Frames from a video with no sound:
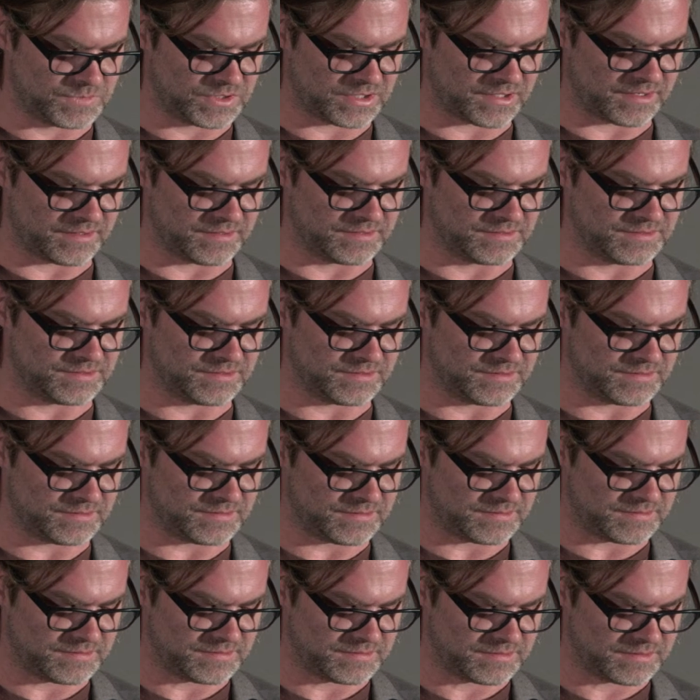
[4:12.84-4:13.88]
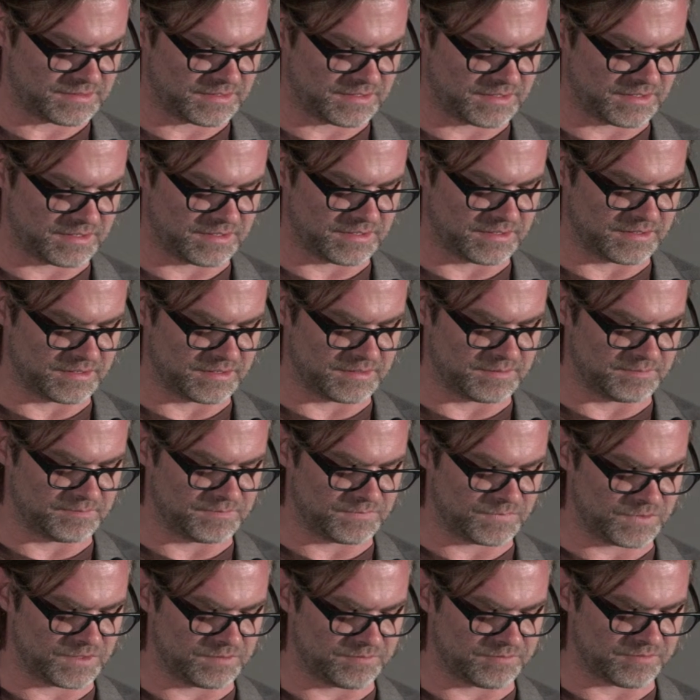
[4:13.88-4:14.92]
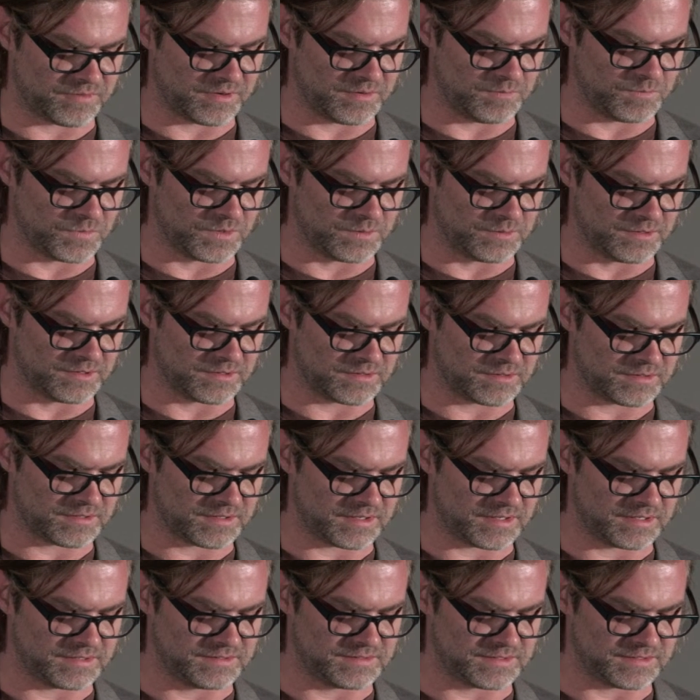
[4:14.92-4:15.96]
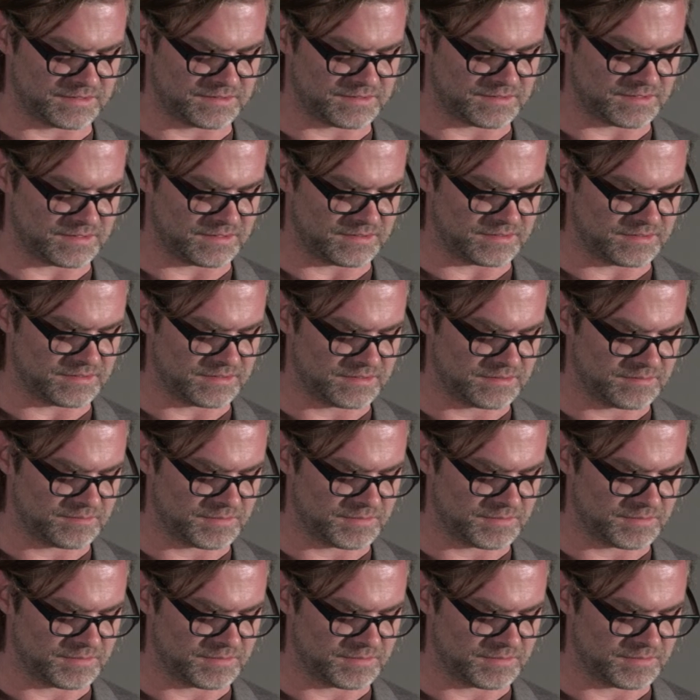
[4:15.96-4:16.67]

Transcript: challenges. The framework existed,